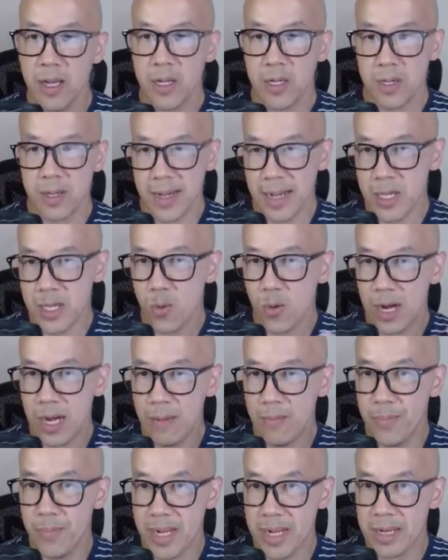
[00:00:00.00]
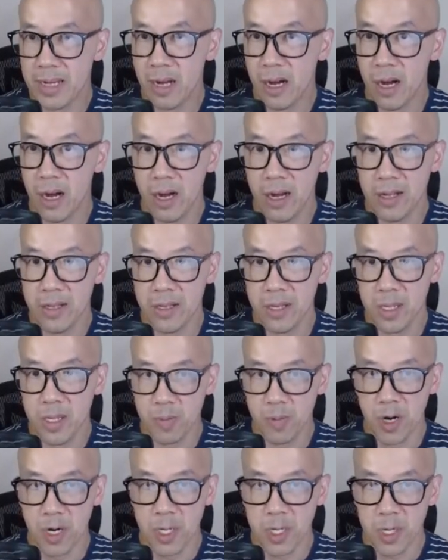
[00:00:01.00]
So that's why I'm bidding on the
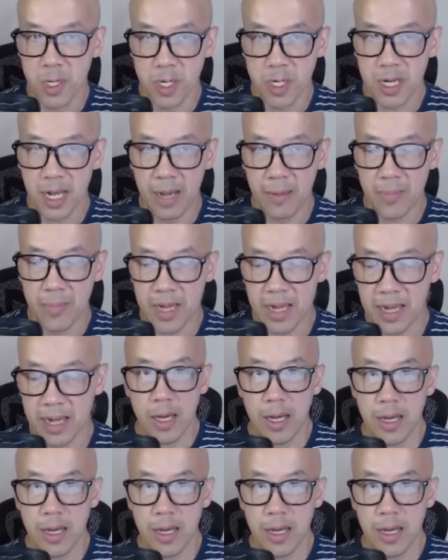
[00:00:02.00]
Smart Search campaign.